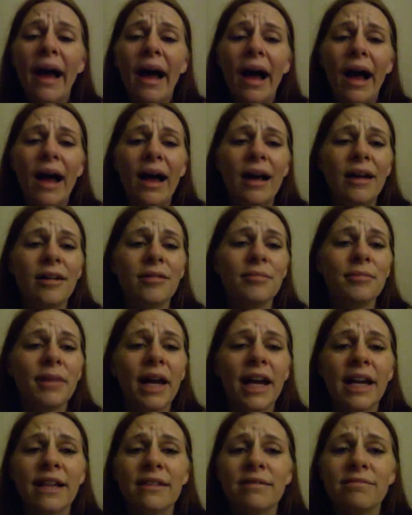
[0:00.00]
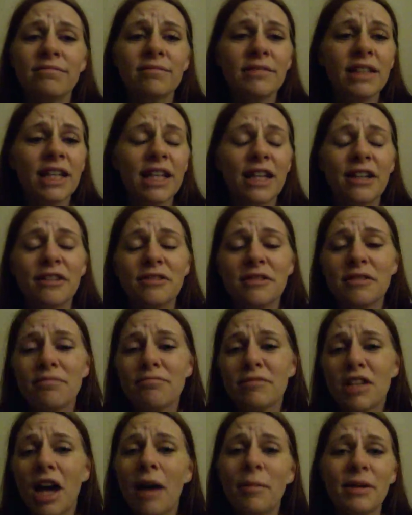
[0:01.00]
And you know,
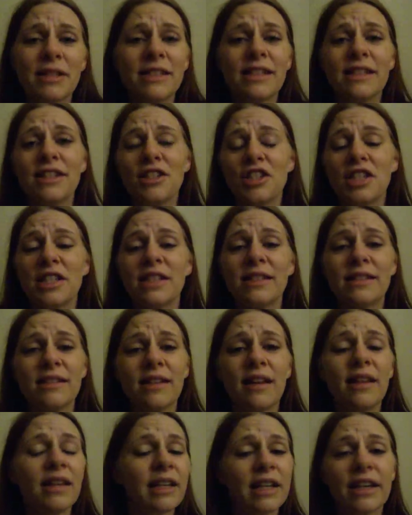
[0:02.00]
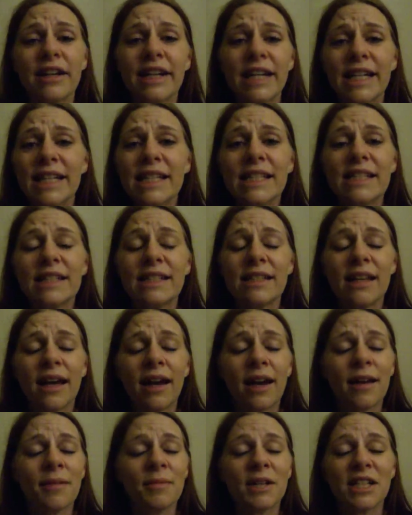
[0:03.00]
Thomas is just hilarious.
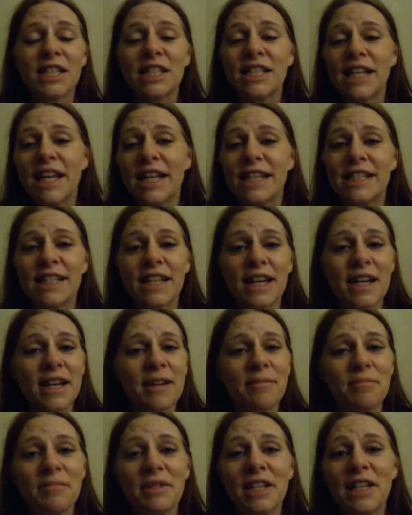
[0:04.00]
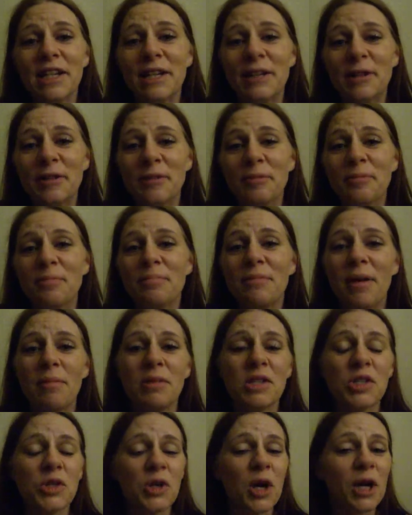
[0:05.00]
There's days that I'm, you know,
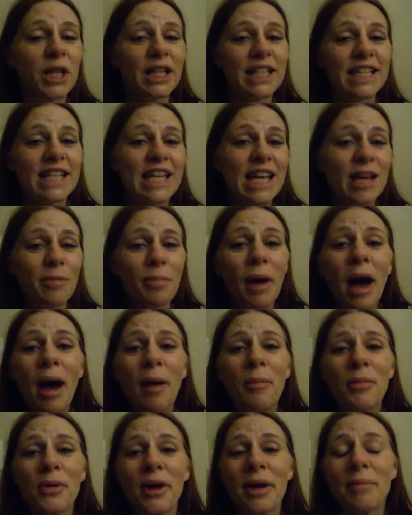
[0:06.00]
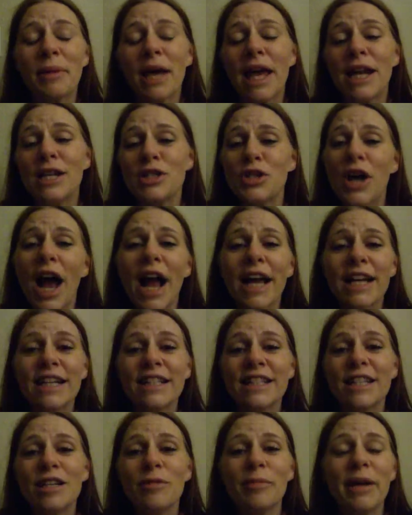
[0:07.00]
maybe struggling to keep up, or I'm kind of dragging
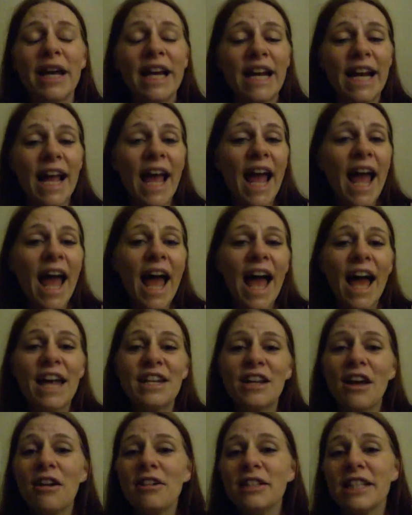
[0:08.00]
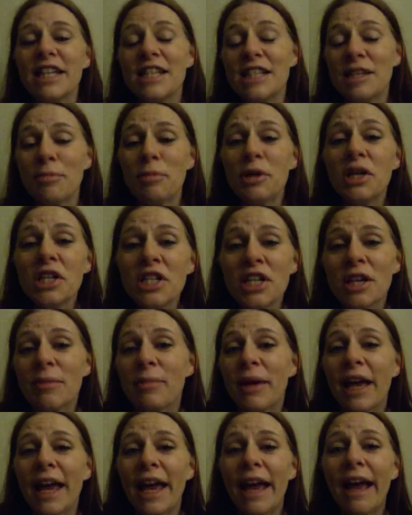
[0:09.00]
a little bit. And not only is he pushing
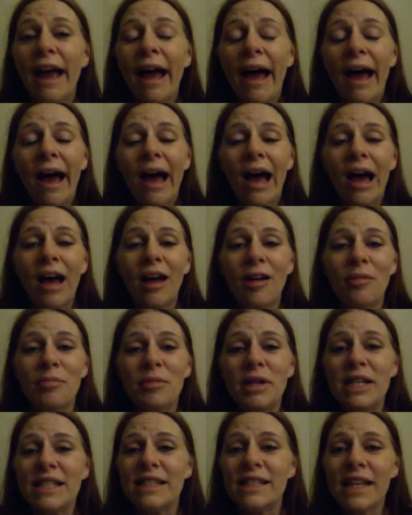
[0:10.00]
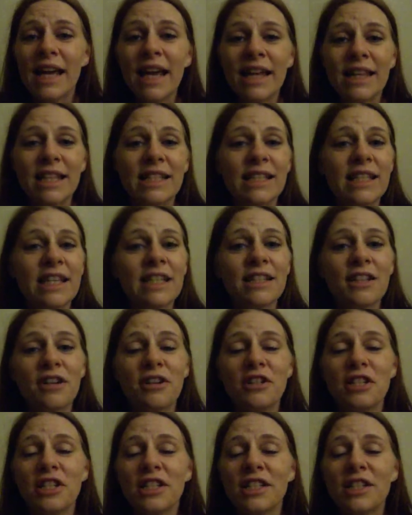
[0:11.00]
me, but he's saying these things that
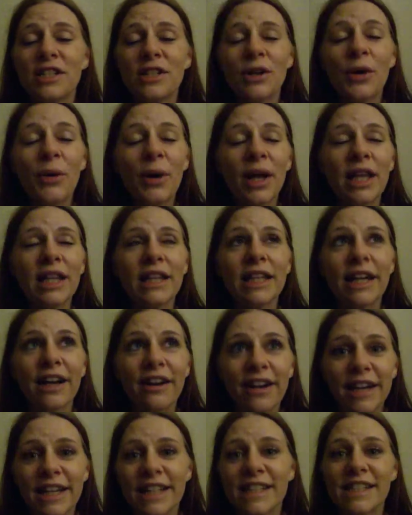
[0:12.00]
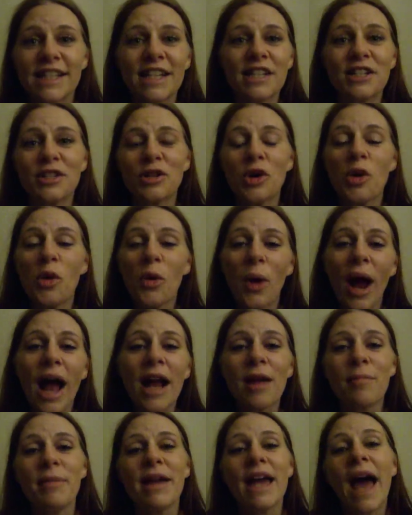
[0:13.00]
are just so hilarious. They just
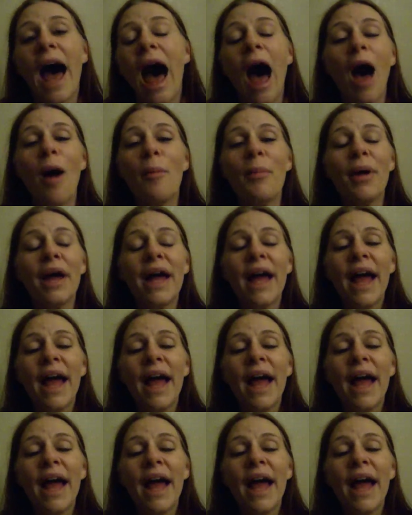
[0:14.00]
crack me up.